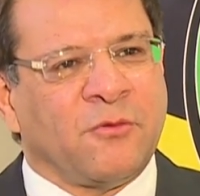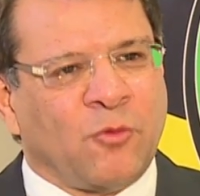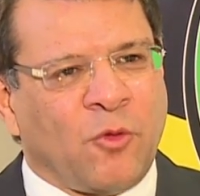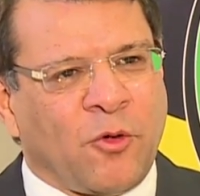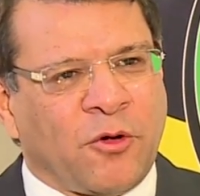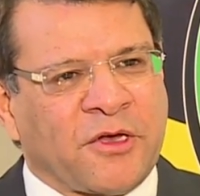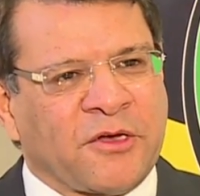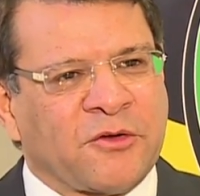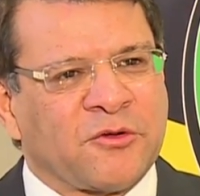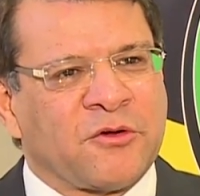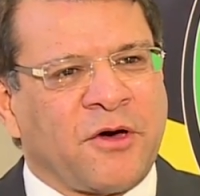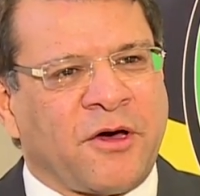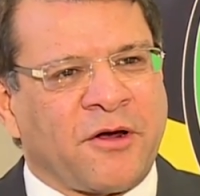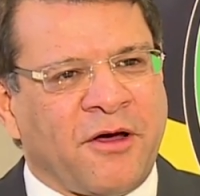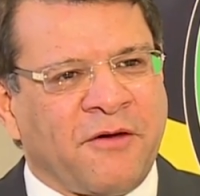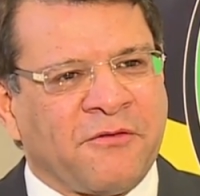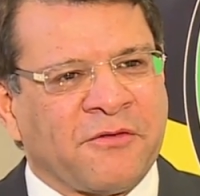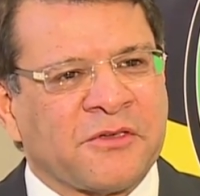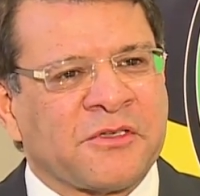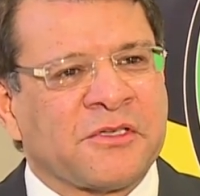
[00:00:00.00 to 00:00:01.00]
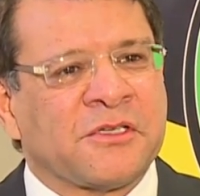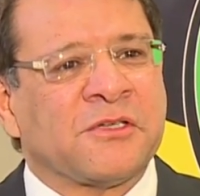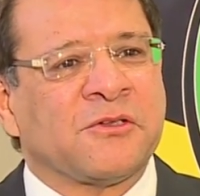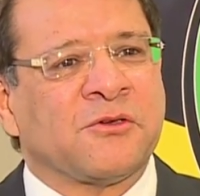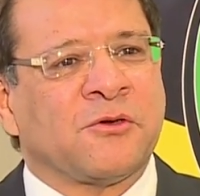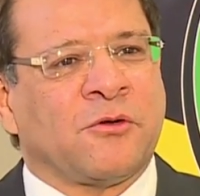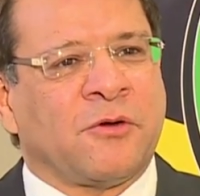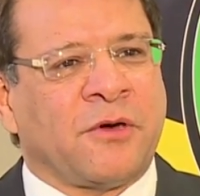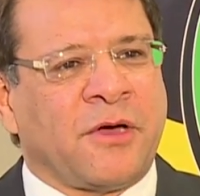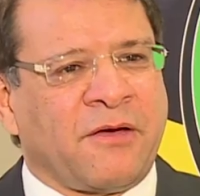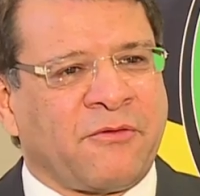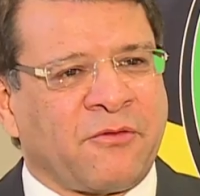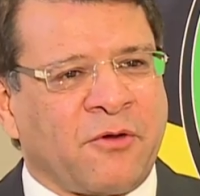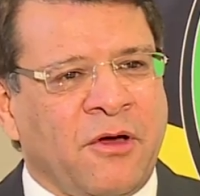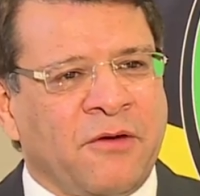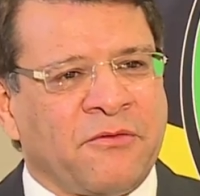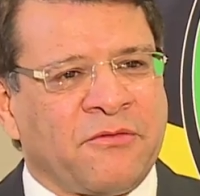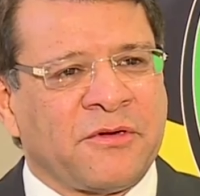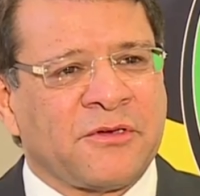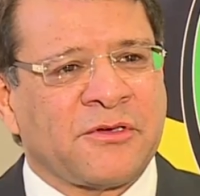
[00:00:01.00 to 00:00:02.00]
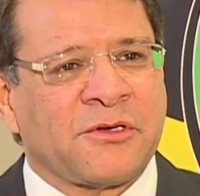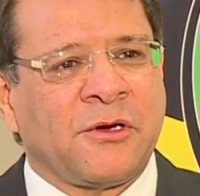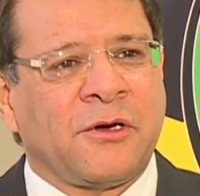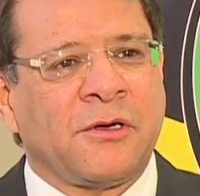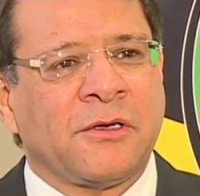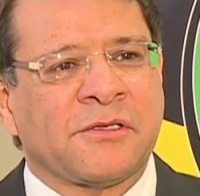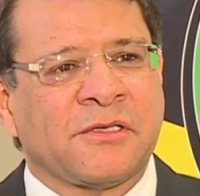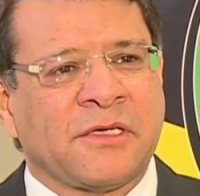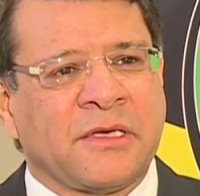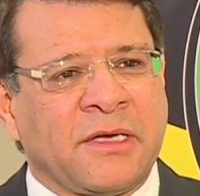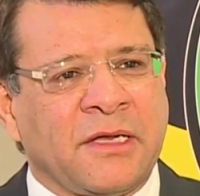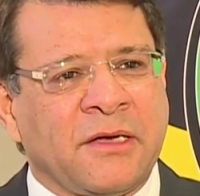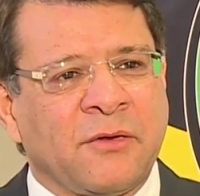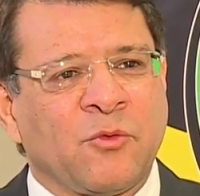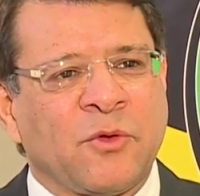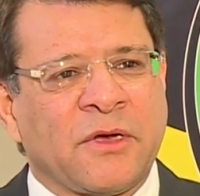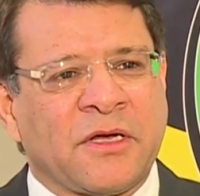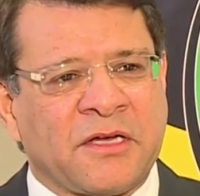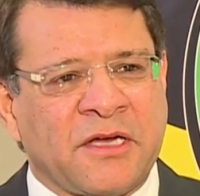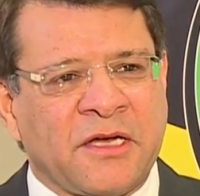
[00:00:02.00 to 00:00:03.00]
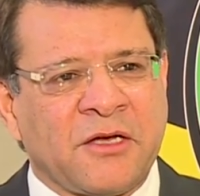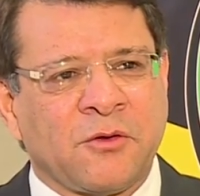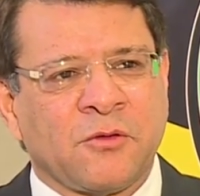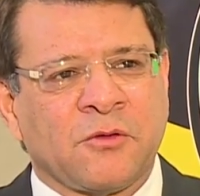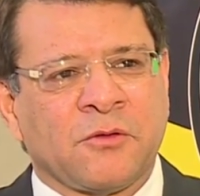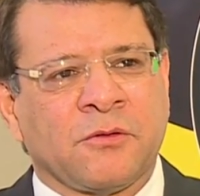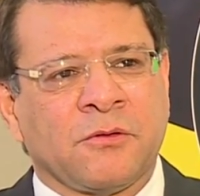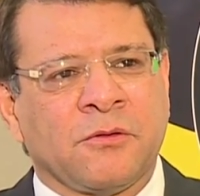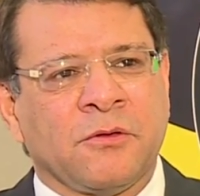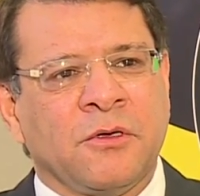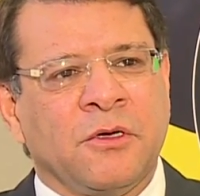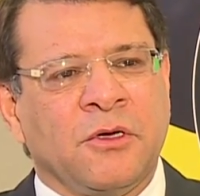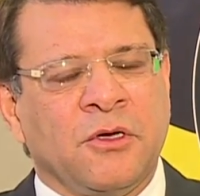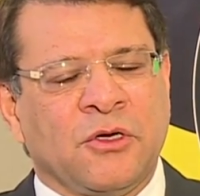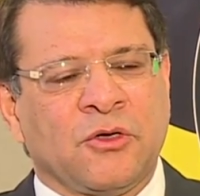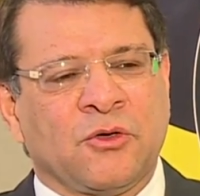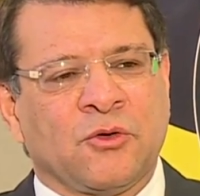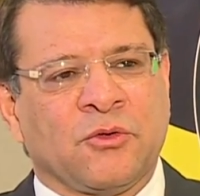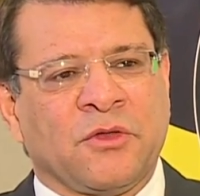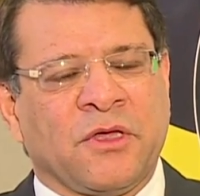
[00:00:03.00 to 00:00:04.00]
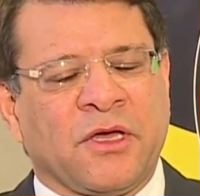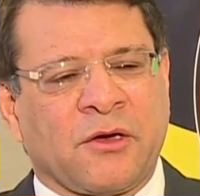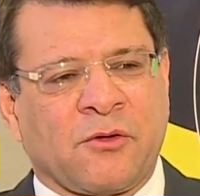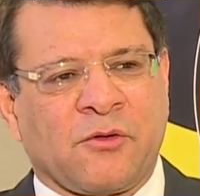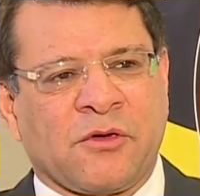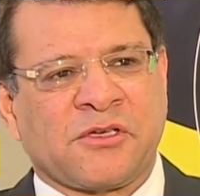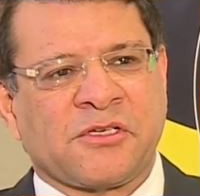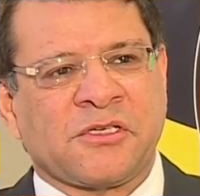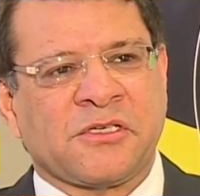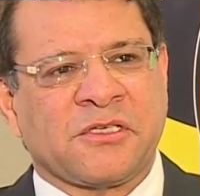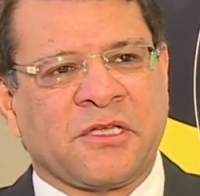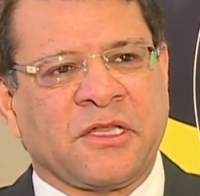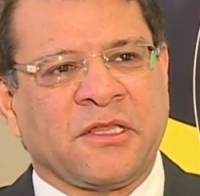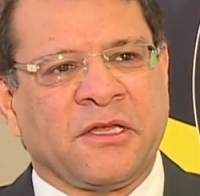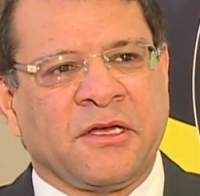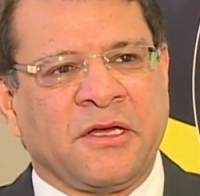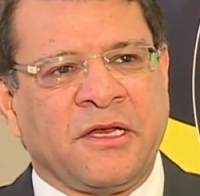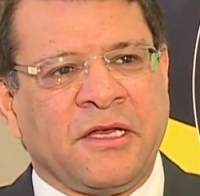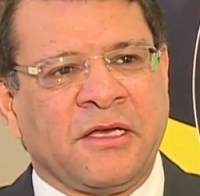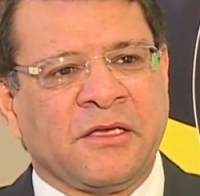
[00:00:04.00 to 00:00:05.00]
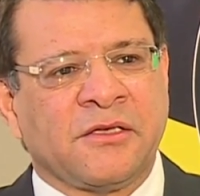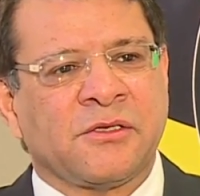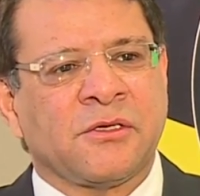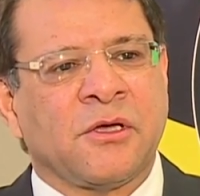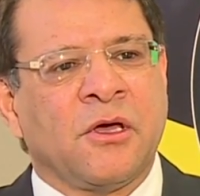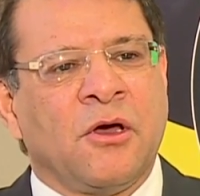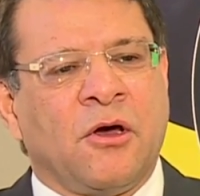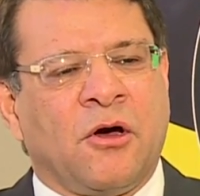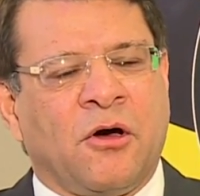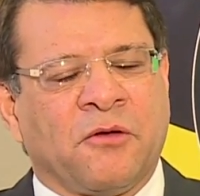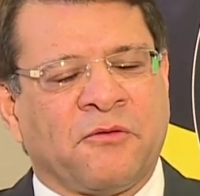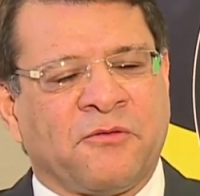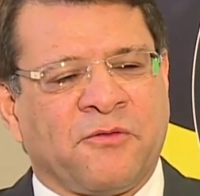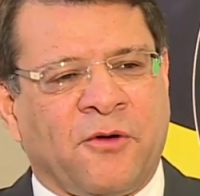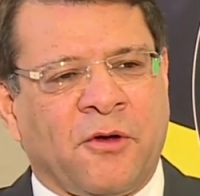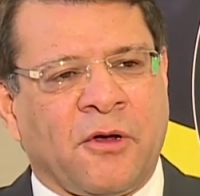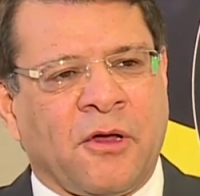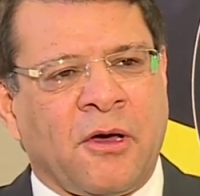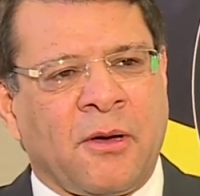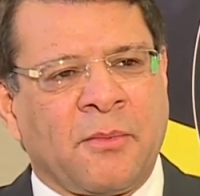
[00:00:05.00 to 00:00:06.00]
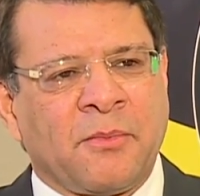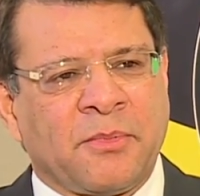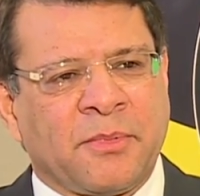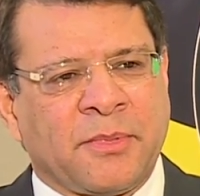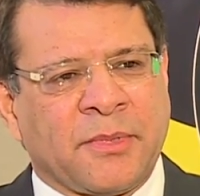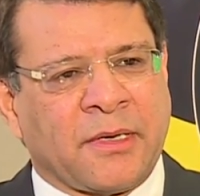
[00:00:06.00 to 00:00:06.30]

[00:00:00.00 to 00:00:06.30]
walk into our offices or have conference calls, and then we attend to their questions and their needs on follow-up